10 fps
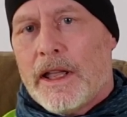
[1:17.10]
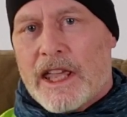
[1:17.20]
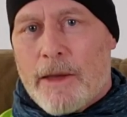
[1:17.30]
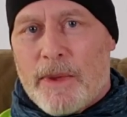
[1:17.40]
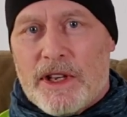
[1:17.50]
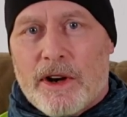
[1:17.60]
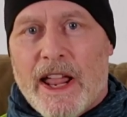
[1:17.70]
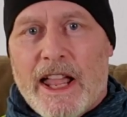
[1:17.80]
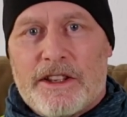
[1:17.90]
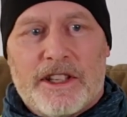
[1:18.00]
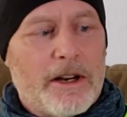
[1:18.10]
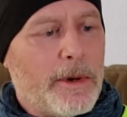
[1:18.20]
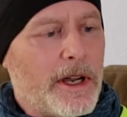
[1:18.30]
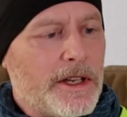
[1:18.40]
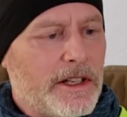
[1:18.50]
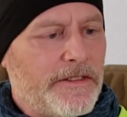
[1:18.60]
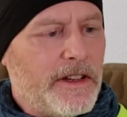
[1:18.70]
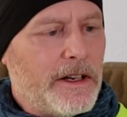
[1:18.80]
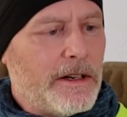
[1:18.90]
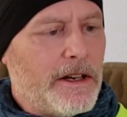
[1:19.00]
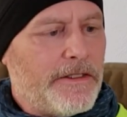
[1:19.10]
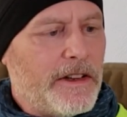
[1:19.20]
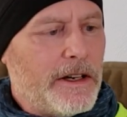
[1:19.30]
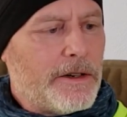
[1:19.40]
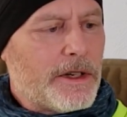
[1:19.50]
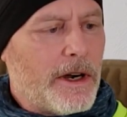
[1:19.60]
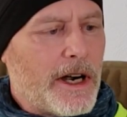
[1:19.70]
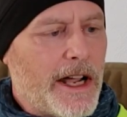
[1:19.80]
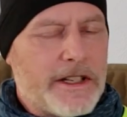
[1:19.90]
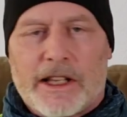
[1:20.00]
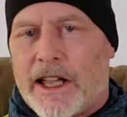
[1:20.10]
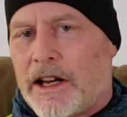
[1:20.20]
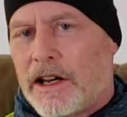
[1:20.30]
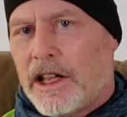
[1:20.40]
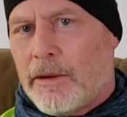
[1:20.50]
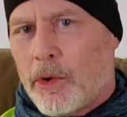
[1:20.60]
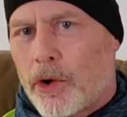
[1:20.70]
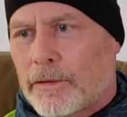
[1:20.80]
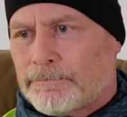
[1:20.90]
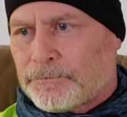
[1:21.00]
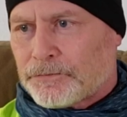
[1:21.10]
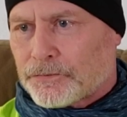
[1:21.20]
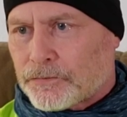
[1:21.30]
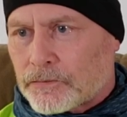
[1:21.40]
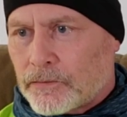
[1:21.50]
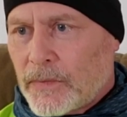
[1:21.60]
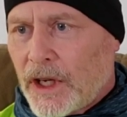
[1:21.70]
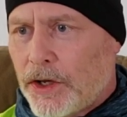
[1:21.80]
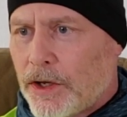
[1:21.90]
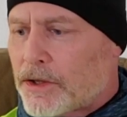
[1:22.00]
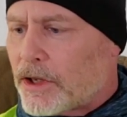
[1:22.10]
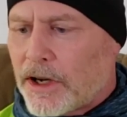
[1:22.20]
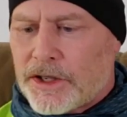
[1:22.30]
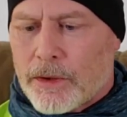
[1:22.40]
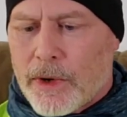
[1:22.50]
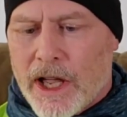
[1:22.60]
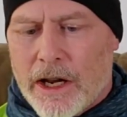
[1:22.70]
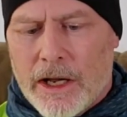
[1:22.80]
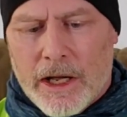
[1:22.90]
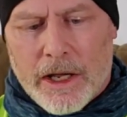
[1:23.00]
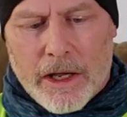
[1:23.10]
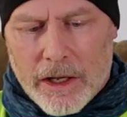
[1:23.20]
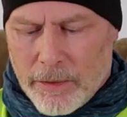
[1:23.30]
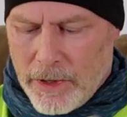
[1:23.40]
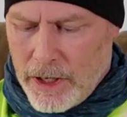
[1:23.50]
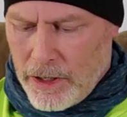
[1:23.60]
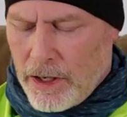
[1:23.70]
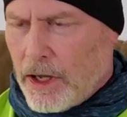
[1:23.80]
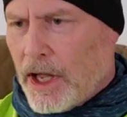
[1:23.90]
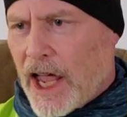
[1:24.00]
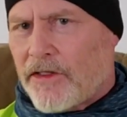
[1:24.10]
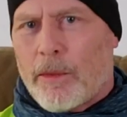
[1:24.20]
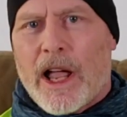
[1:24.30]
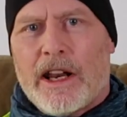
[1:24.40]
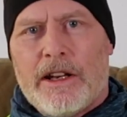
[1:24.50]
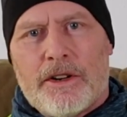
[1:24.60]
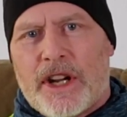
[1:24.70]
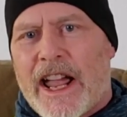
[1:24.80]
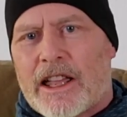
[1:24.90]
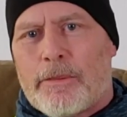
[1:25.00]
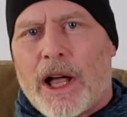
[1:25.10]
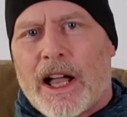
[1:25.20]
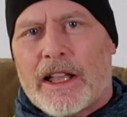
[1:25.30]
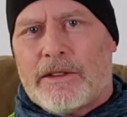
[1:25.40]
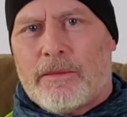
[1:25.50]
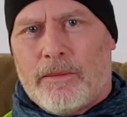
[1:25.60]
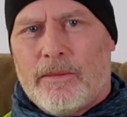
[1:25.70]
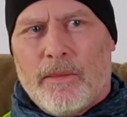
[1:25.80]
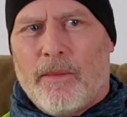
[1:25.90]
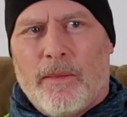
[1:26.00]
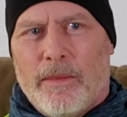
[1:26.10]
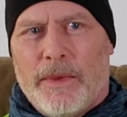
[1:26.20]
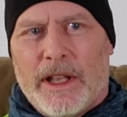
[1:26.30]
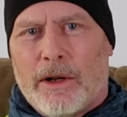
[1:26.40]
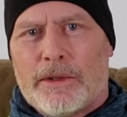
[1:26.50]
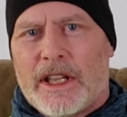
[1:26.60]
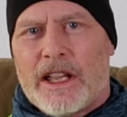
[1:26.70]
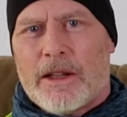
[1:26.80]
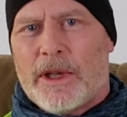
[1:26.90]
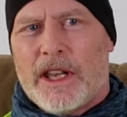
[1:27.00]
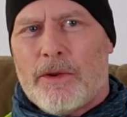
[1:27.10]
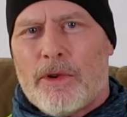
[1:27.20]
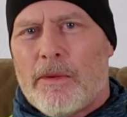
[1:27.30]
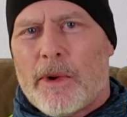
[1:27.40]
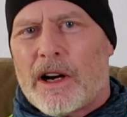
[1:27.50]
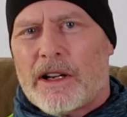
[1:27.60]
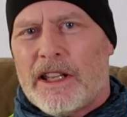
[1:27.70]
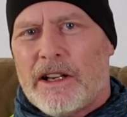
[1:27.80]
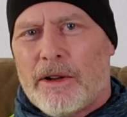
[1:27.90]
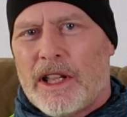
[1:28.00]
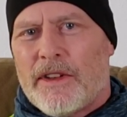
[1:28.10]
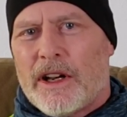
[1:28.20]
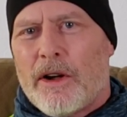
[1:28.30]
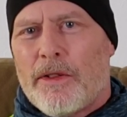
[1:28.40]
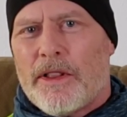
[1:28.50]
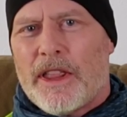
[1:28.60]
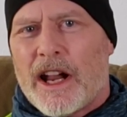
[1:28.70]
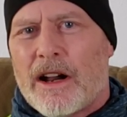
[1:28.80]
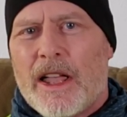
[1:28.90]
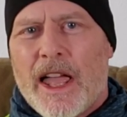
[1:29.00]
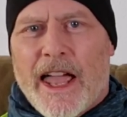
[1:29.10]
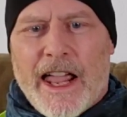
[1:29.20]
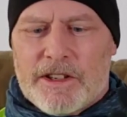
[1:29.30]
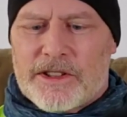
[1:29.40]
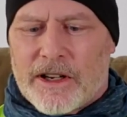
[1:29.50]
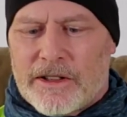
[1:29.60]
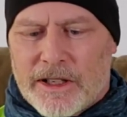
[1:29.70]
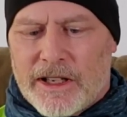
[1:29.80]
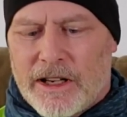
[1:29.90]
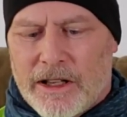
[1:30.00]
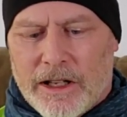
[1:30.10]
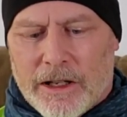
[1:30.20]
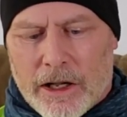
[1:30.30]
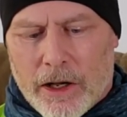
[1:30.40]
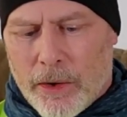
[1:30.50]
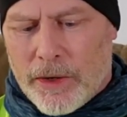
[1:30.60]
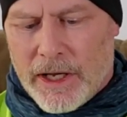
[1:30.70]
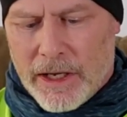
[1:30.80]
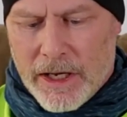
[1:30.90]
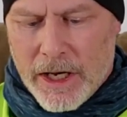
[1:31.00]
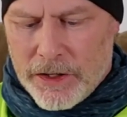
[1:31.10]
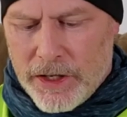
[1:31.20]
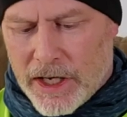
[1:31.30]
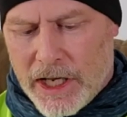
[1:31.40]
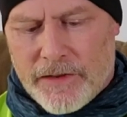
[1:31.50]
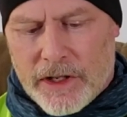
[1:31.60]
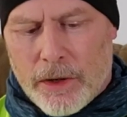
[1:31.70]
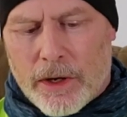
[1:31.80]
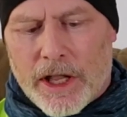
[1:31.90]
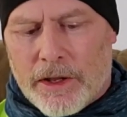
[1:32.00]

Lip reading: kept in your hands there because your fingers aren't isolated anymore. You can start your run, have them right in your jacket pocket. They don't take up any room hardly. You don't even know they're there. Hands start to get a little cold. You can even do it